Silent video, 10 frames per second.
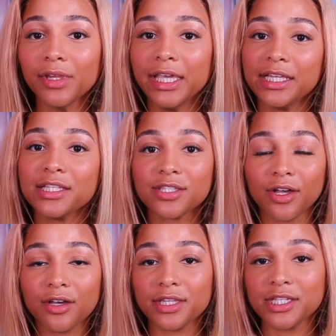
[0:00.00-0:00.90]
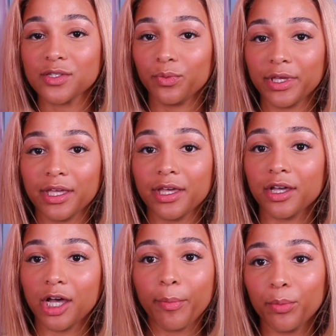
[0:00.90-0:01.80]
install this wig a
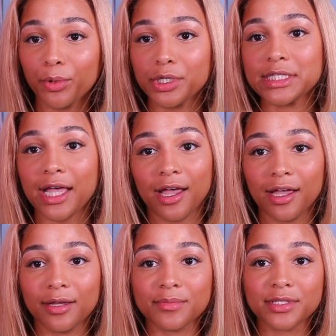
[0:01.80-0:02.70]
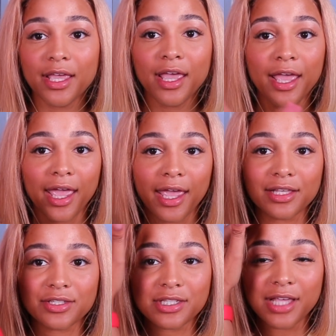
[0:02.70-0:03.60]
couple more times
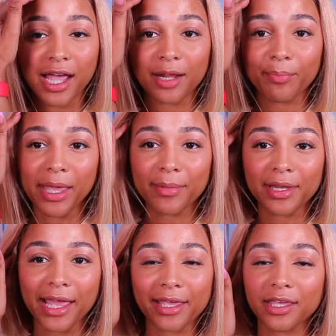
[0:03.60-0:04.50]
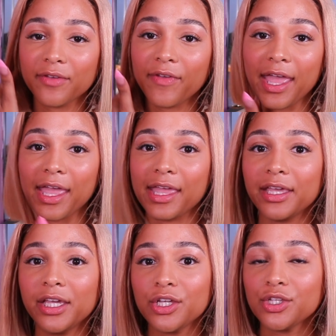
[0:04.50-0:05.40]
and just kind of maybe like give a
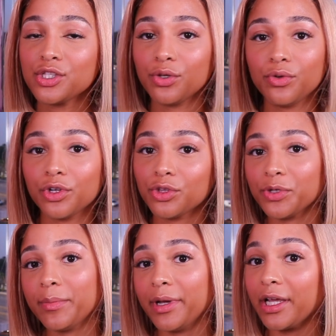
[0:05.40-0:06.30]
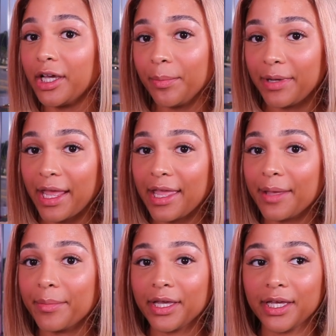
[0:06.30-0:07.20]
2 to 3 month
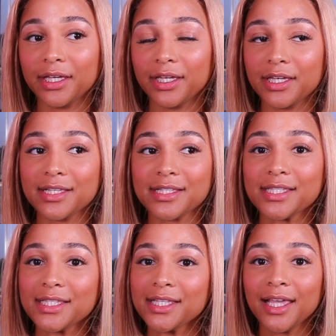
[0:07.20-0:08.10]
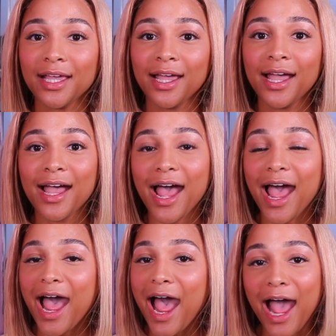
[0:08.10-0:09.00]
update, because
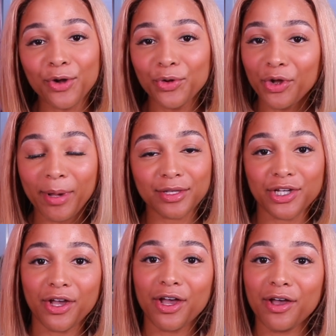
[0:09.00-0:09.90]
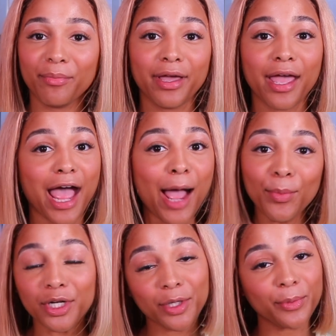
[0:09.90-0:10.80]
I don't know about y'all, but I'm
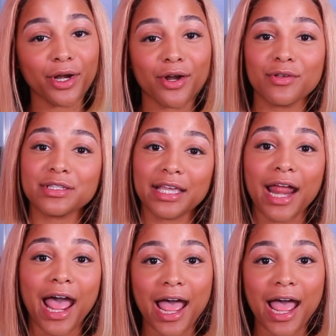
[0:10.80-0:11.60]
one of them girls that